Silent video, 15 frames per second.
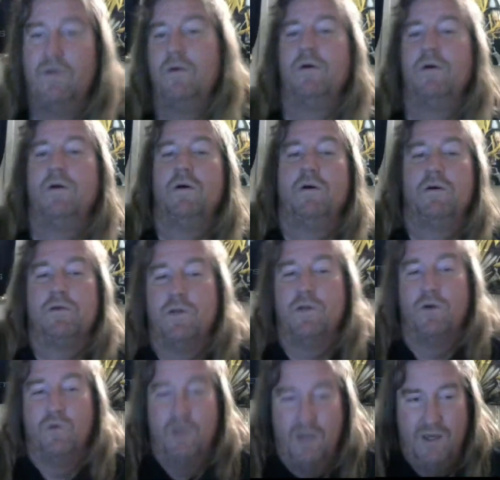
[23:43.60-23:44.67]
So
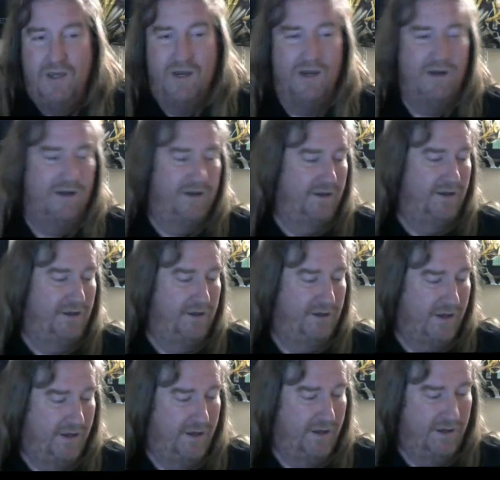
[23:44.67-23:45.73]
he
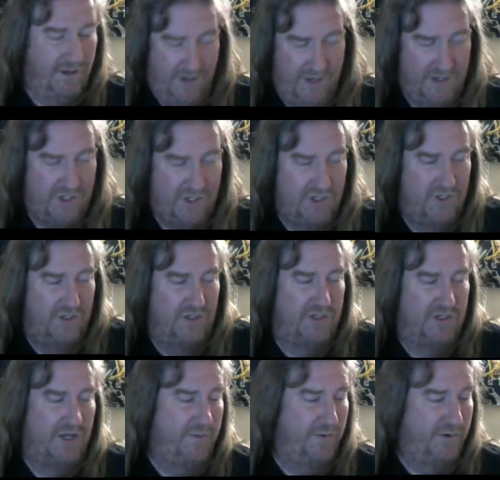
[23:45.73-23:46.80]
gets you to the
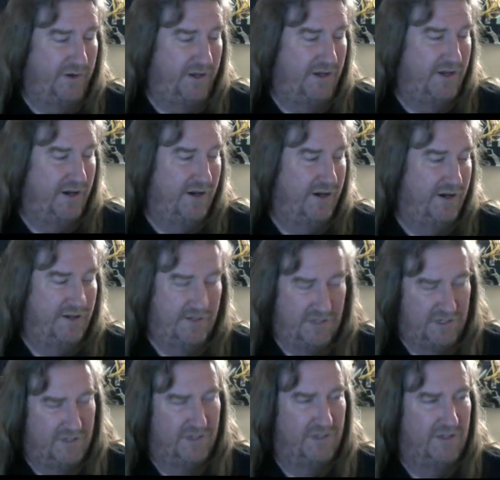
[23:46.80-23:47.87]
table, and he kind of
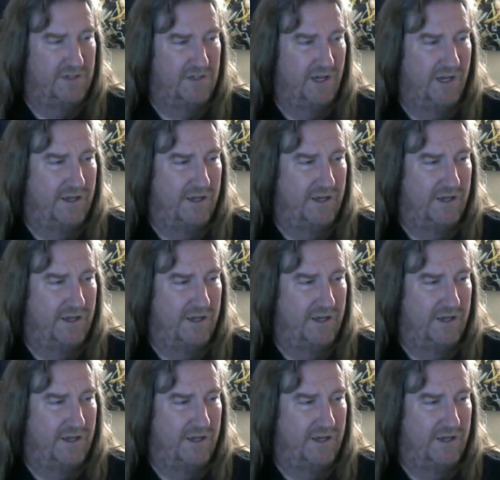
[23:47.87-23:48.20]
is like,